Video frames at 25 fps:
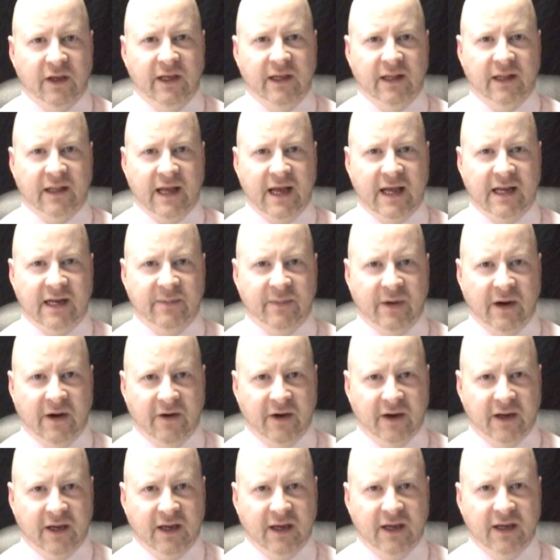in Latin
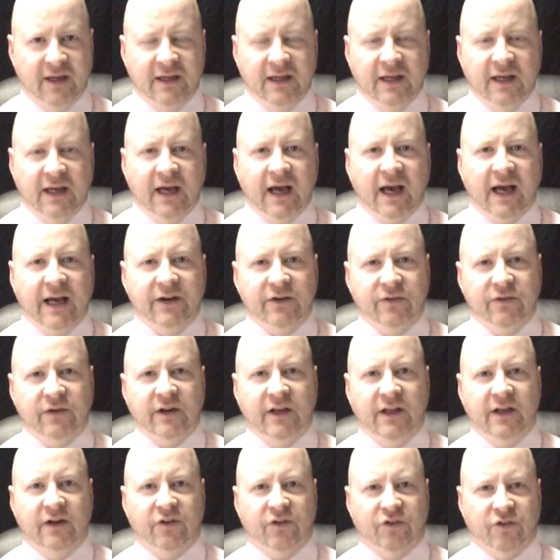America, I don't
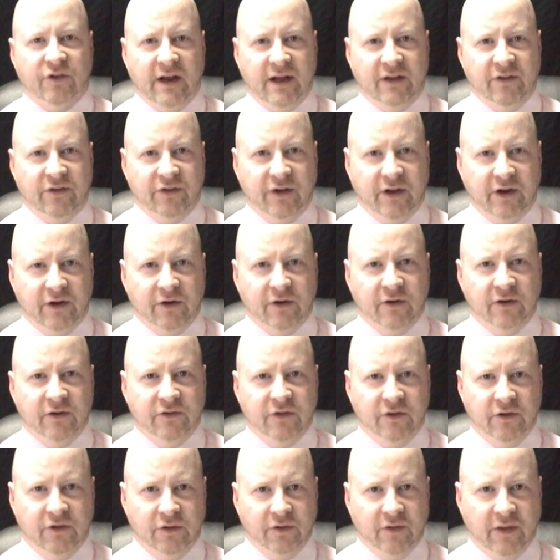need a translator
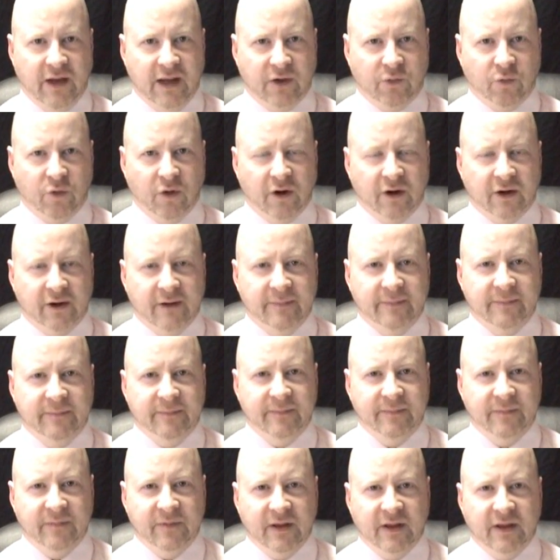to do that work.
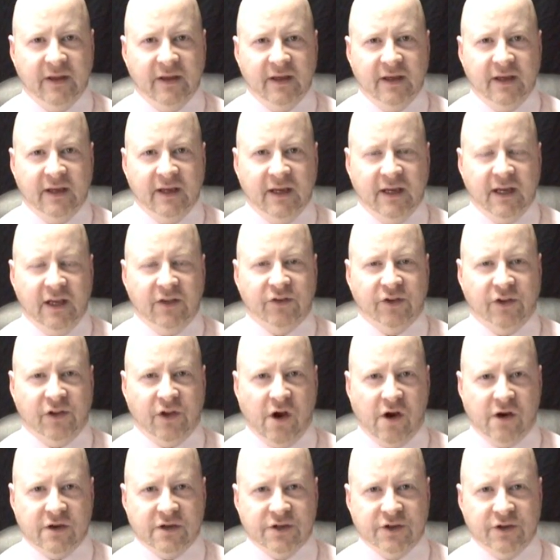It's a
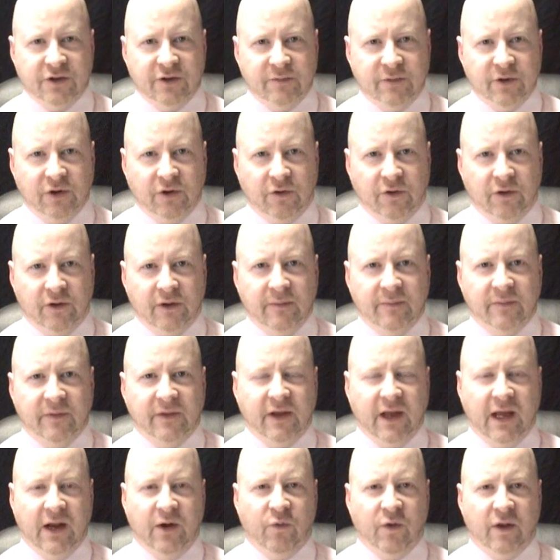long-term goal
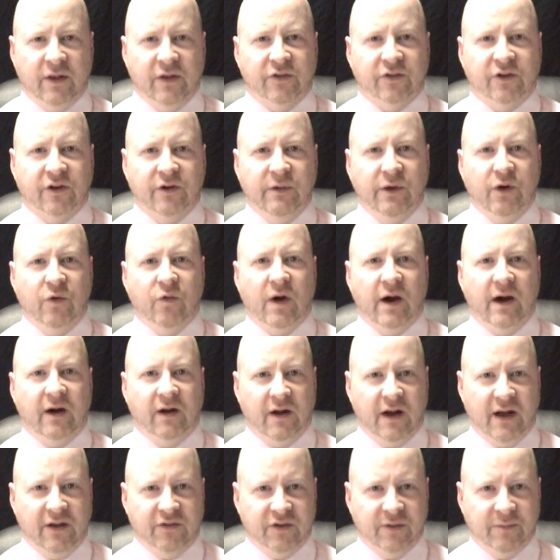and one that's going to require
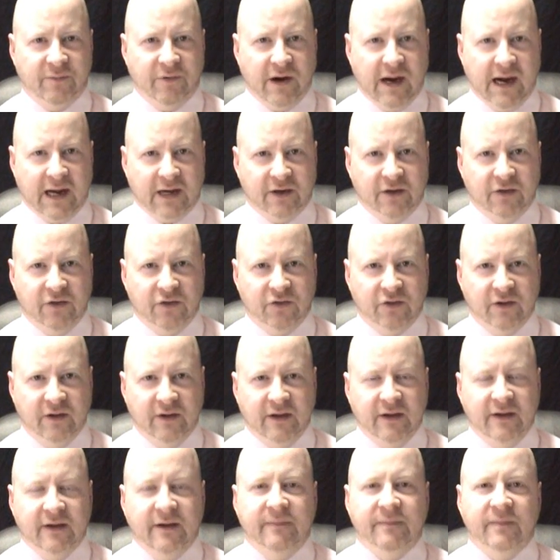lots of practice,
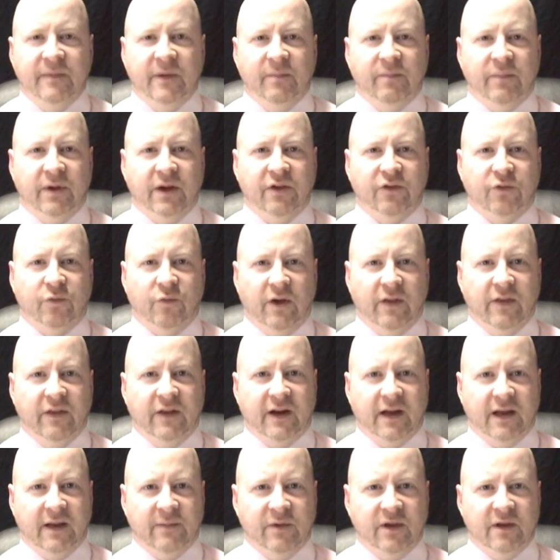but it's one
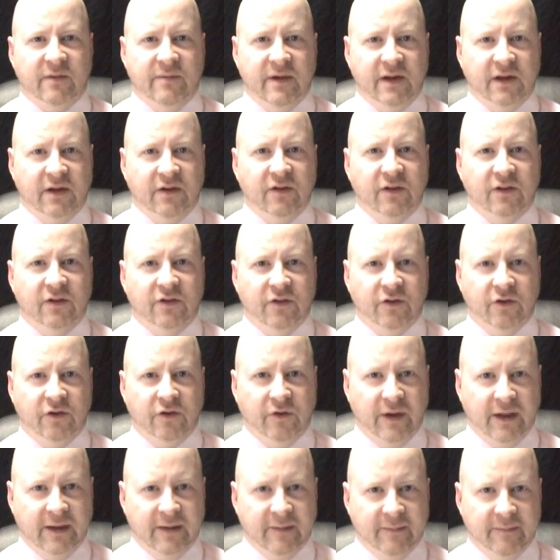that I'm committed to
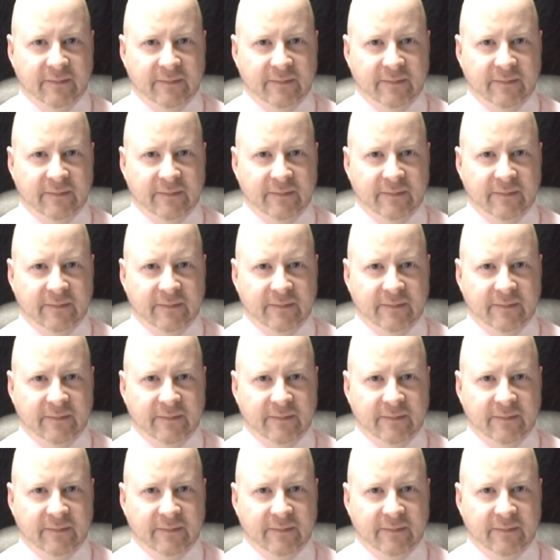doing.